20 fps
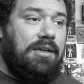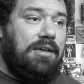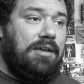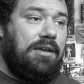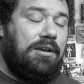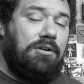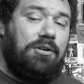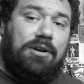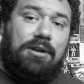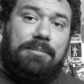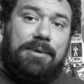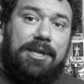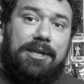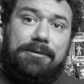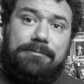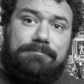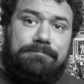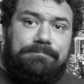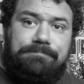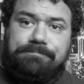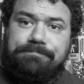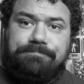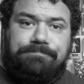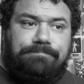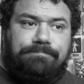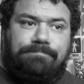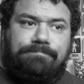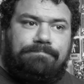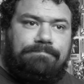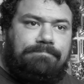You know what I mean?
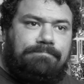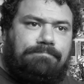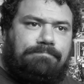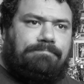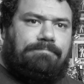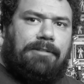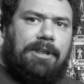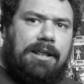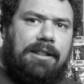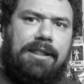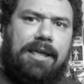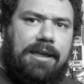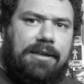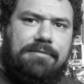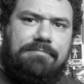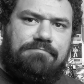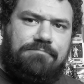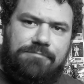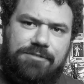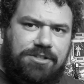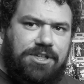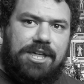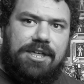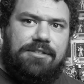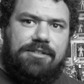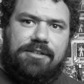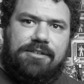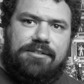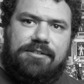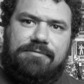Like,
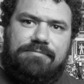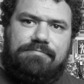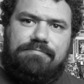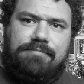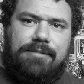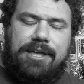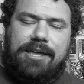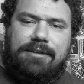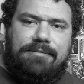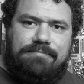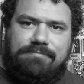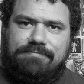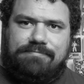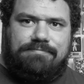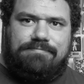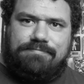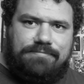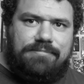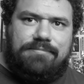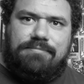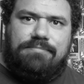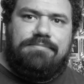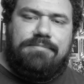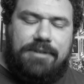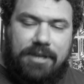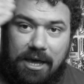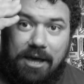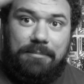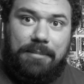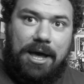Jesus, like,
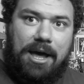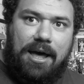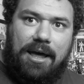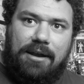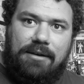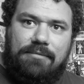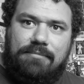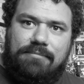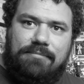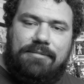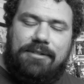come on.